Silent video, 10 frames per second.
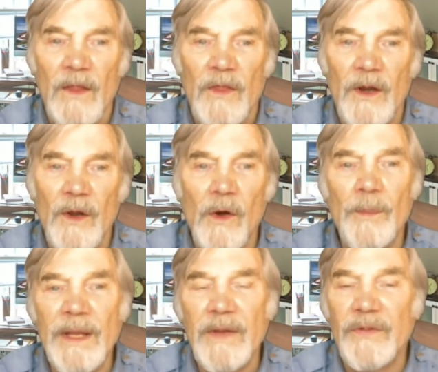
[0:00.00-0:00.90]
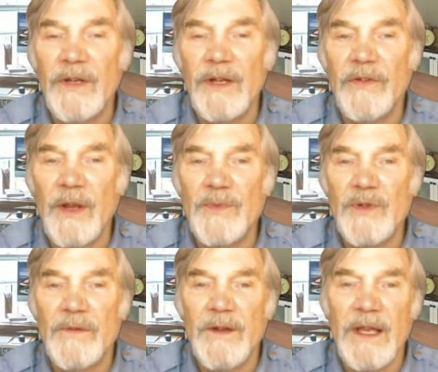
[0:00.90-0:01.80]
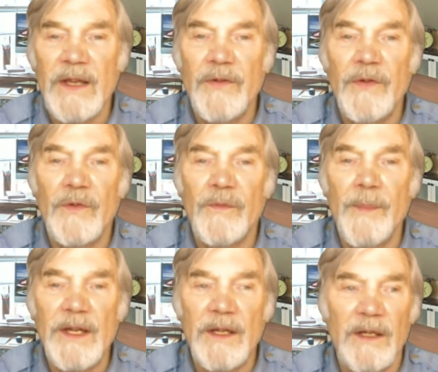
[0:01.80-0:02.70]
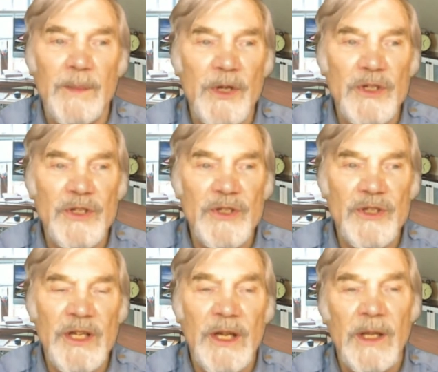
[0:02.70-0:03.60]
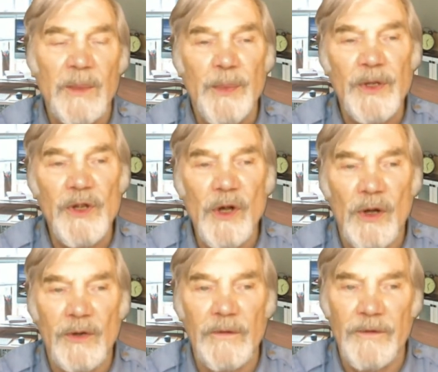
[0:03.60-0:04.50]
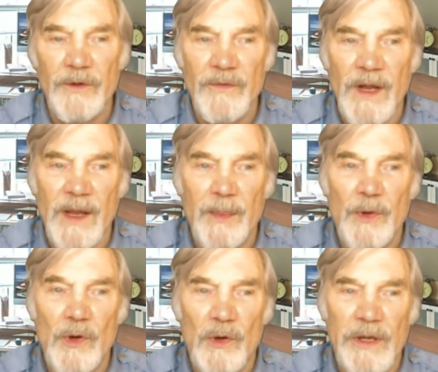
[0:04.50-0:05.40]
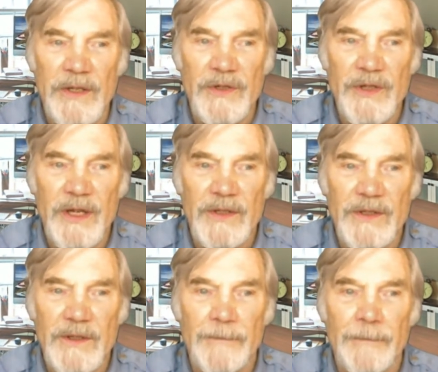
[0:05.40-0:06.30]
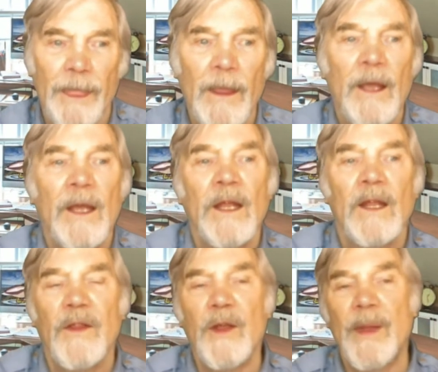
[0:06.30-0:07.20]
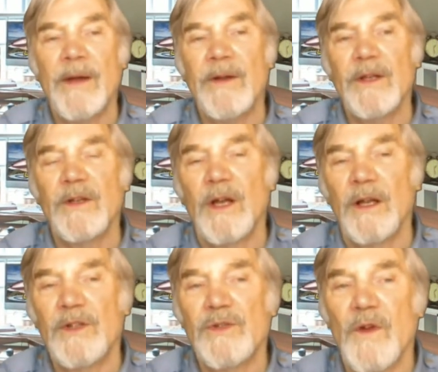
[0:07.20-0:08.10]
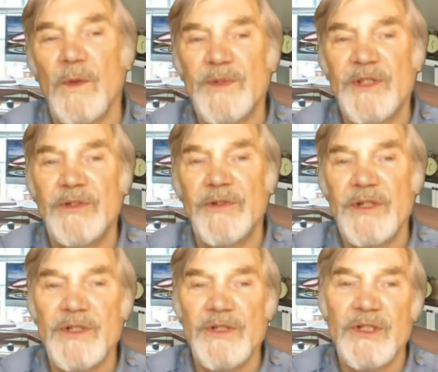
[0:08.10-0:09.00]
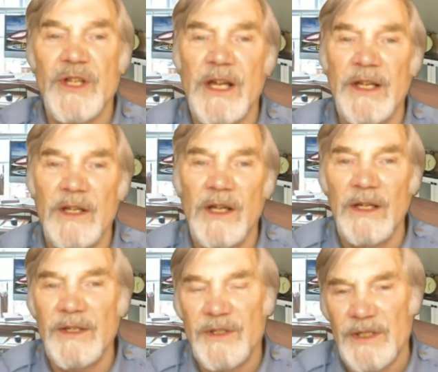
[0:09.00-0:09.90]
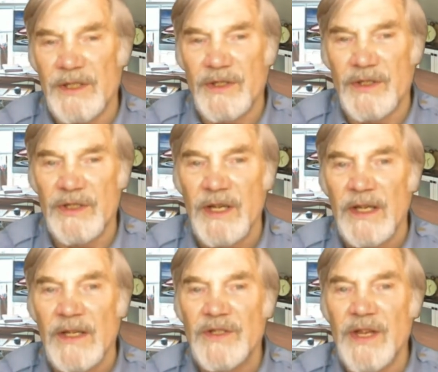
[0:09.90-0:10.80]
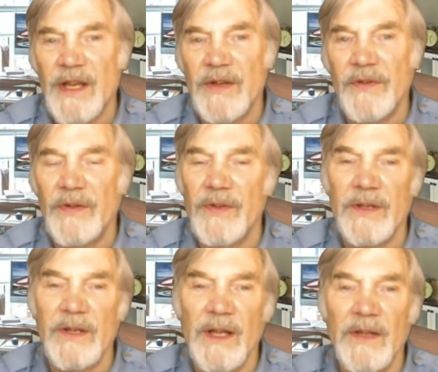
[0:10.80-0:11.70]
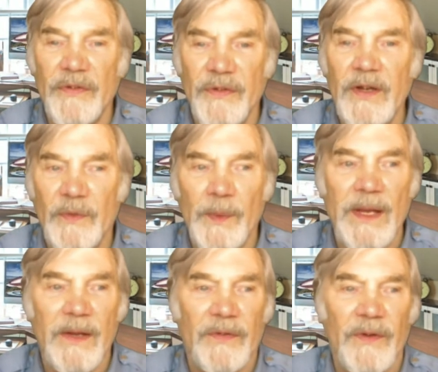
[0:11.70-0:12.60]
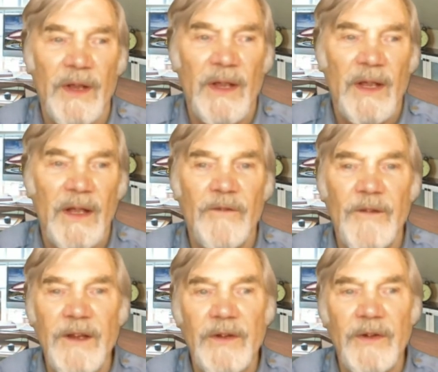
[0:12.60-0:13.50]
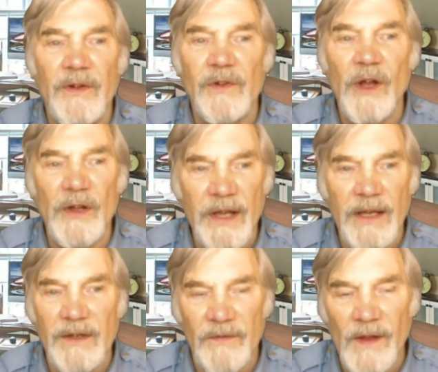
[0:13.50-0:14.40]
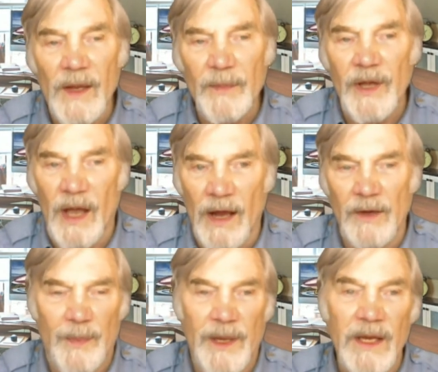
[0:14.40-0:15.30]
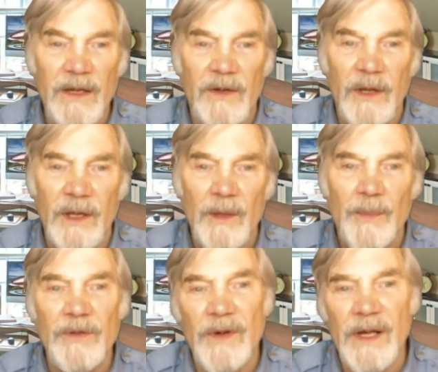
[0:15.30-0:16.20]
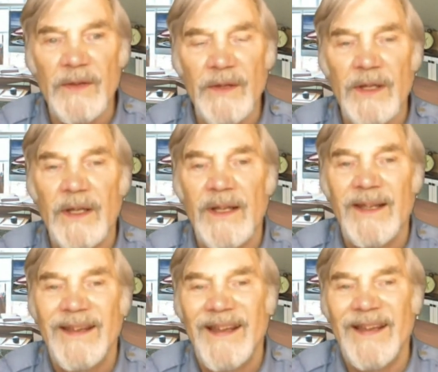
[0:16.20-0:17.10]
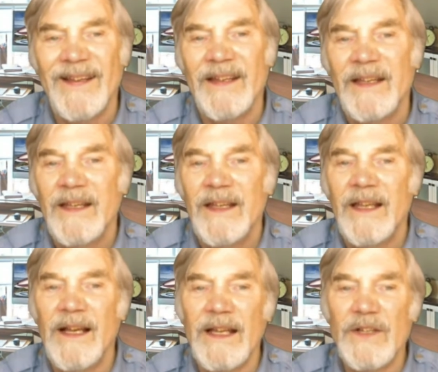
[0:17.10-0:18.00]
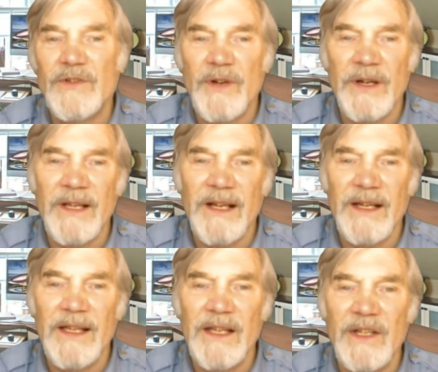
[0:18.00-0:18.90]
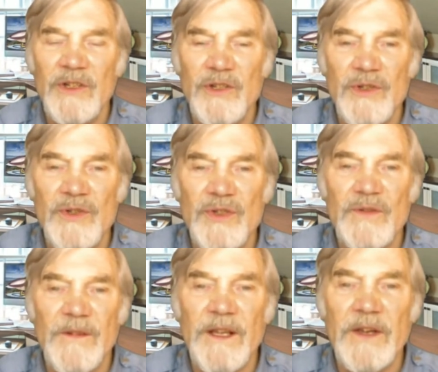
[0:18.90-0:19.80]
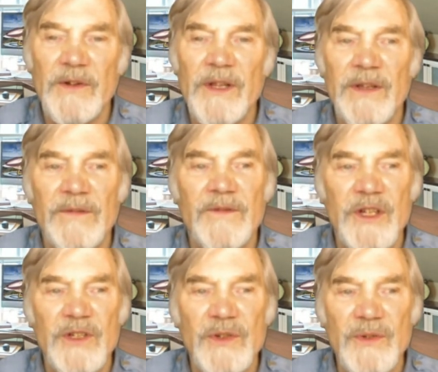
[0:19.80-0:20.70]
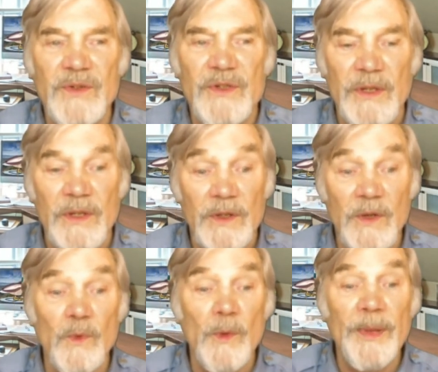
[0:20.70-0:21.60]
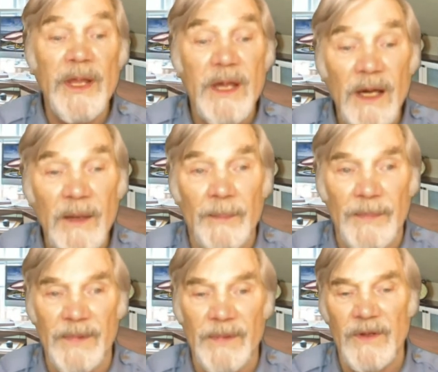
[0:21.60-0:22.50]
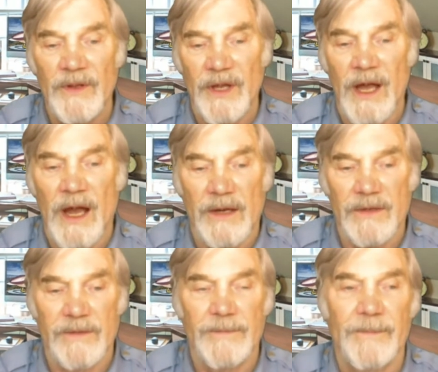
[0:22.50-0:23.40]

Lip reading: The law makes an exception for cases of medical emergency, but not for rape or incest. The American College of Obstetricians and Gynecologists says that at 6 weeks, a fetus has not yet developed a heartbeat, but rather an electronically induced flickering of tissues that will become the heart.